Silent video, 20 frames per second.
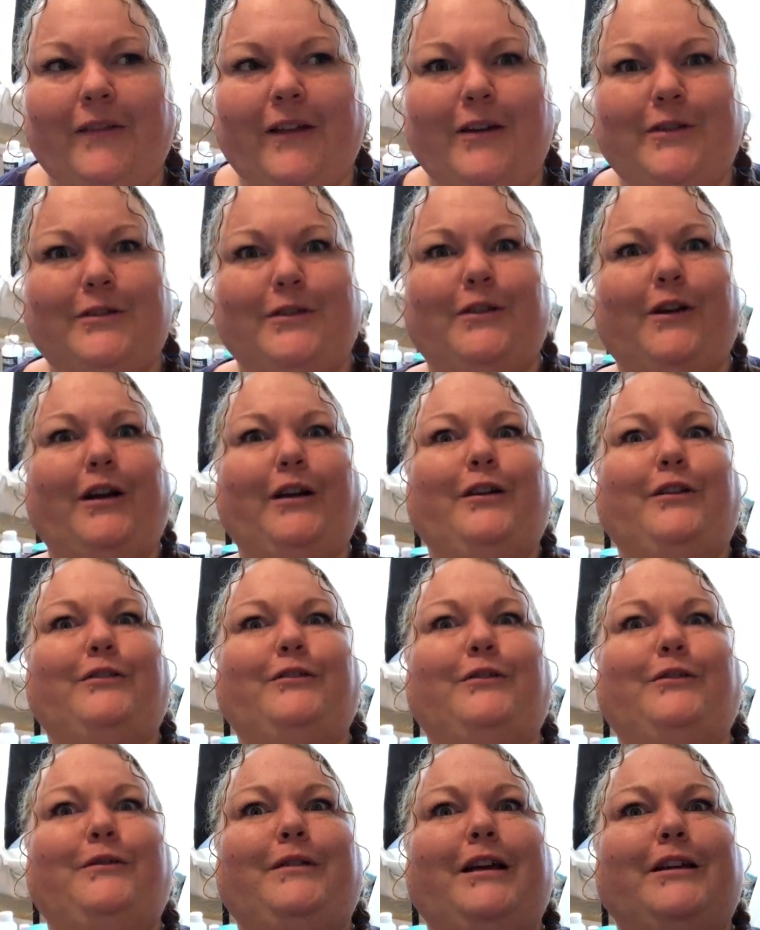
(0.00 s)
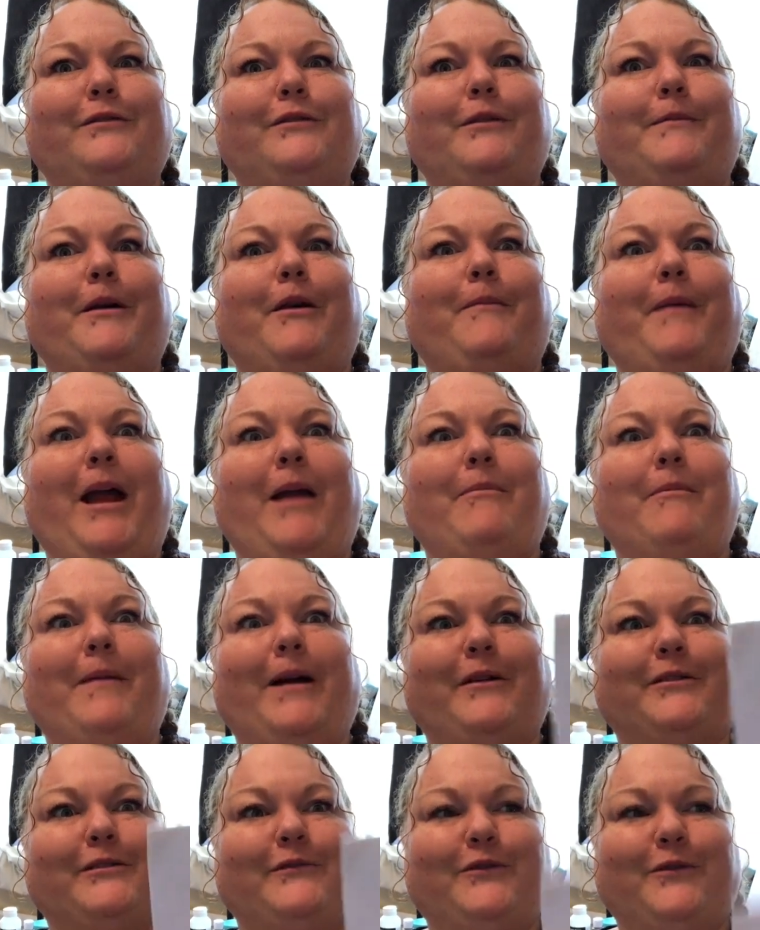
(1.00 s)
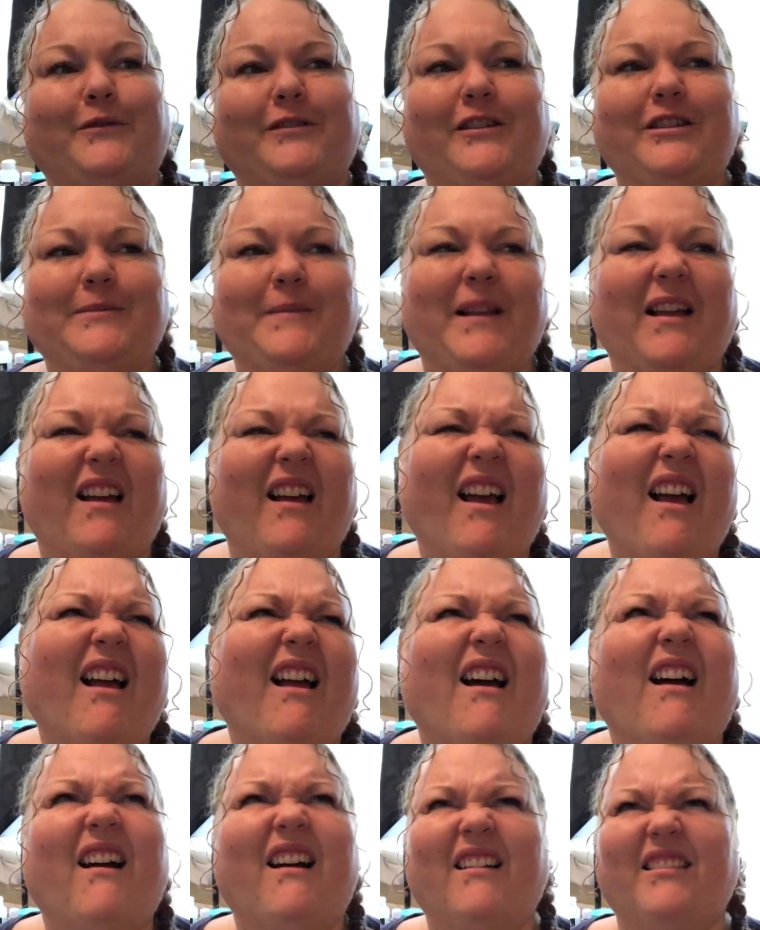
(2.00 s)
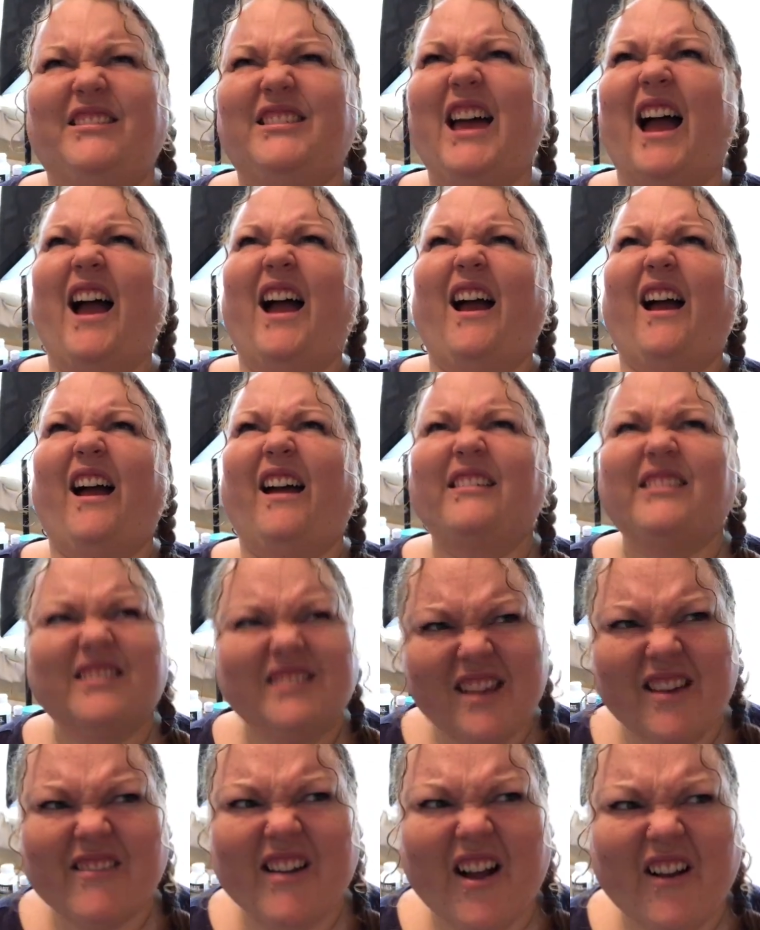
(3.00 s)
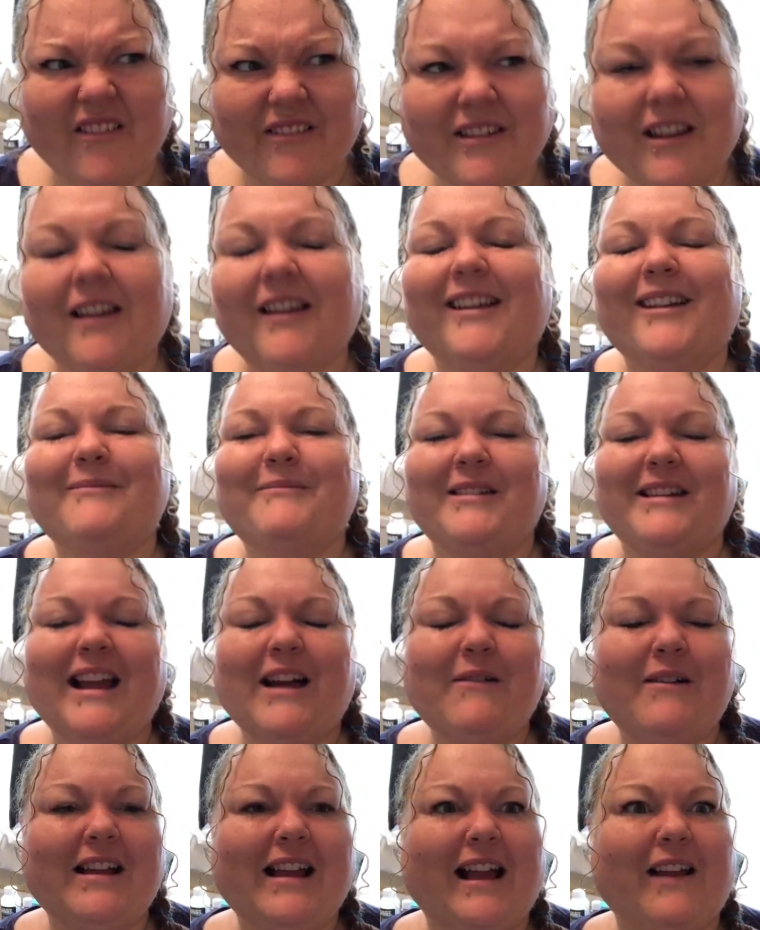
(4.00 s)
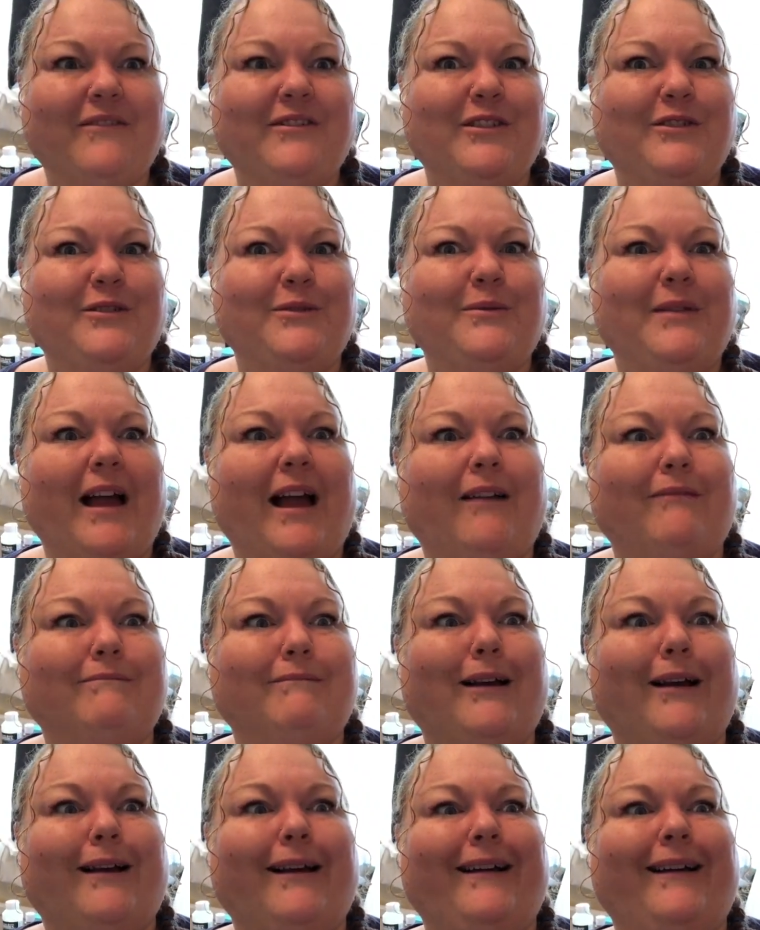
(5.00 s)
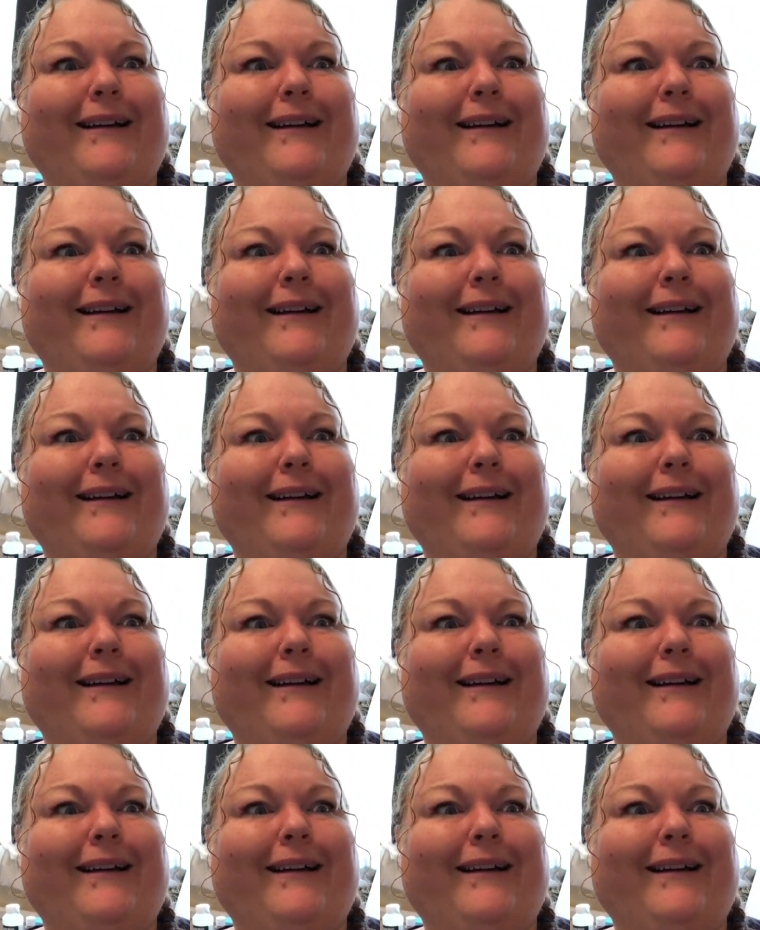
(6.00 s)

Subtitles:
they used to like do this with a bit of paper backwards and forwards. I used to be like, oh Dad, you're so old. But now I have to do that. I